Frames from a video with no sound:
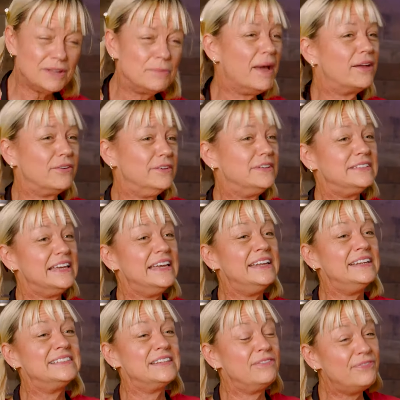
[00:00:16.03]
the matter is, it
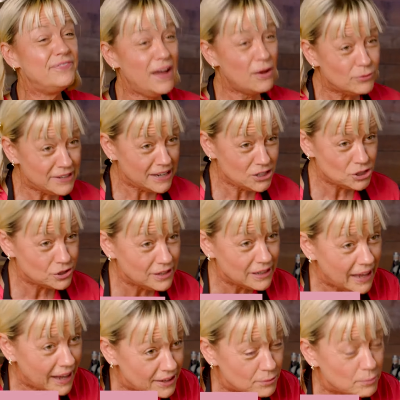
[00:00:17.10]
is a foundational
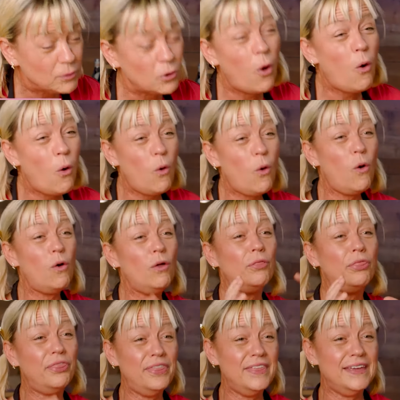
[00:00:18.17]
item in all
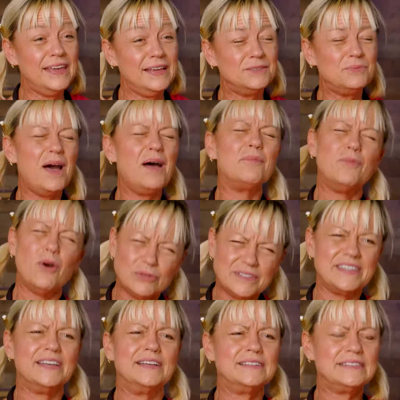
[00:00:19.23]
things, well,
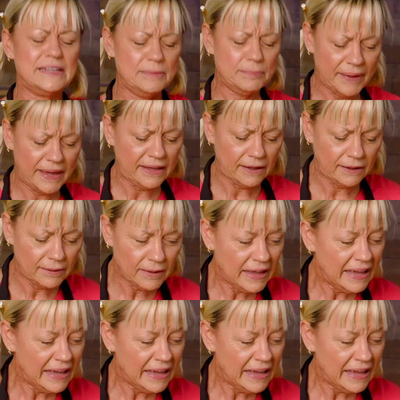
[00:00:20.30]
most things in baking.